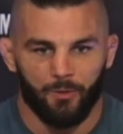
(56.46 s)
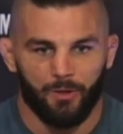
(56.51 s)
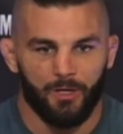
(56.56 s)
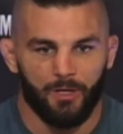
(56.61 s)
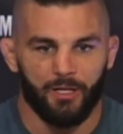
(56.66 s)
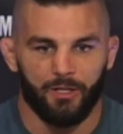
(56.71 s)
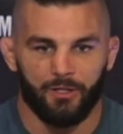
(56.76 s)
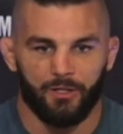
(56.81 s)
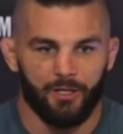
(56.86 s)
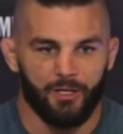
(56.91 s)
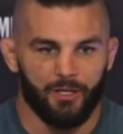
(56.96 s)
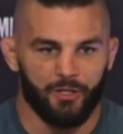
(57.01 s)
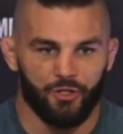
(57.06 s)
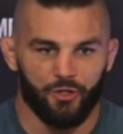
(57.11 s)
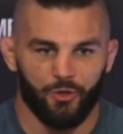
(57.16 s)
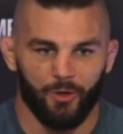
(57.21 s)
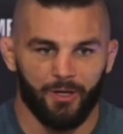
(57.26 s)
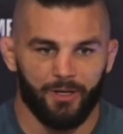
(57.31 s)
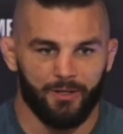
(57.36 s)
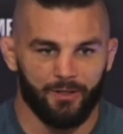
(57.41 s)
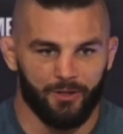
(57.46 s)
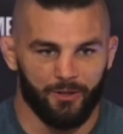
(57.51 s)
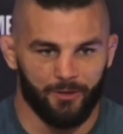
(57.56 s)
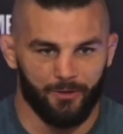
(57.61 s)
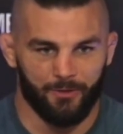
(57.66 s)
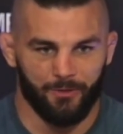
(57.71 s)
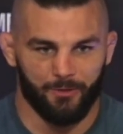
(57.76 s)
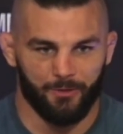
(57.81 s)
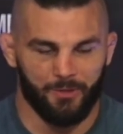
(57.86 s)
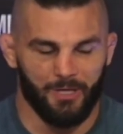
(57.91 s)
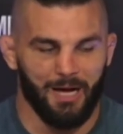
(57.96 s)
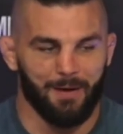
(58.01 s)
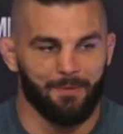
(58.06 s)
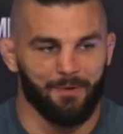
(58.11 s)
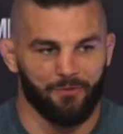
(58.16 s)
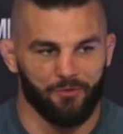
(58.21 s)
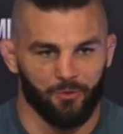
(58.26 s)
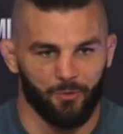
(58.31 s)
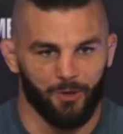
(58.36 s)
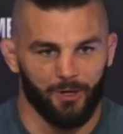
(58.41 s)
enjoying their time
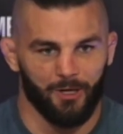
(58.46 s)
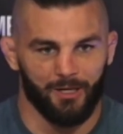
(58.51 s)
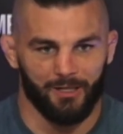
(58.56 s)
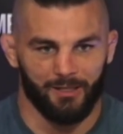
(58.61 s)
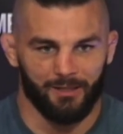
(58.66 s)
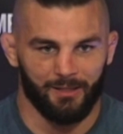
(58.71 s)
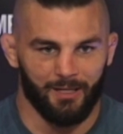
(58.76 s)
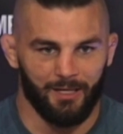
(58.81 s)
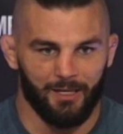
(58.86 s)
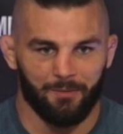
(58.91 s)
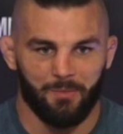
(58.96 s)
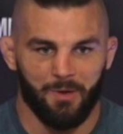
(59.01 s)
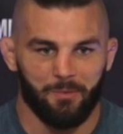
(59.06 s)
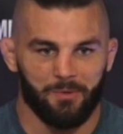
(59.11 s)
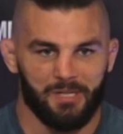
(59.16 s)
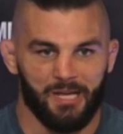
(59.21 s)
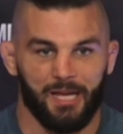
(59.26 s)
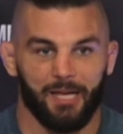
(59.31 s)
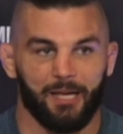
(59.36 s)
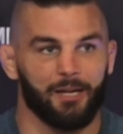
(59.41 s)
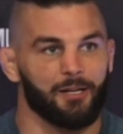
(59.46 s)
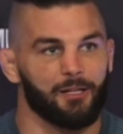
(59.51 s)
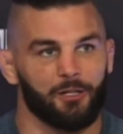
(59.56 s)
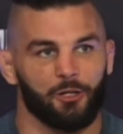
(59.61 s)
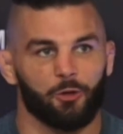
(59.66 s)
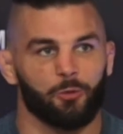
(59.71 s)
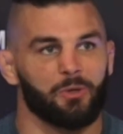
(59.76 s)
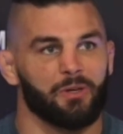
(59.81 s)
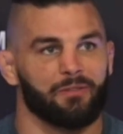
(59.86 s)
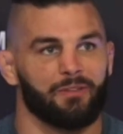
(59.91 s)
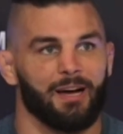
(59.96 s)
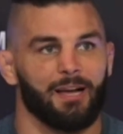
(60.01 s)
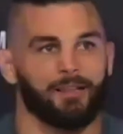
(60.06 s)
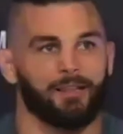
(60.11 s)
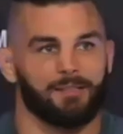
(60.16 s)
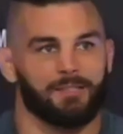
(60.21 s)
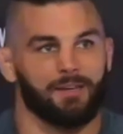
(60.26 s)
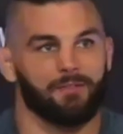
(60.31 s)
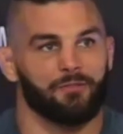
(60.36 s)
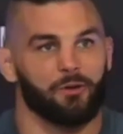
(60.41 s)
after work and maybe taking a little bit of
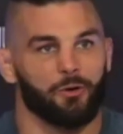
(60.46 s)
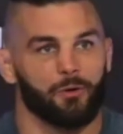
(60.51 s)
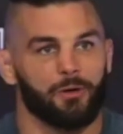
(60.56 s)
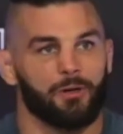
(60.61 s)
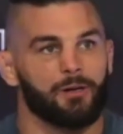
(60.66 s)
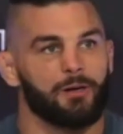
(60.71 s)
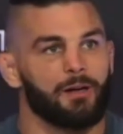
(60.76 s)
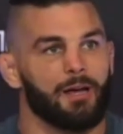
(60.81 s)
violence after.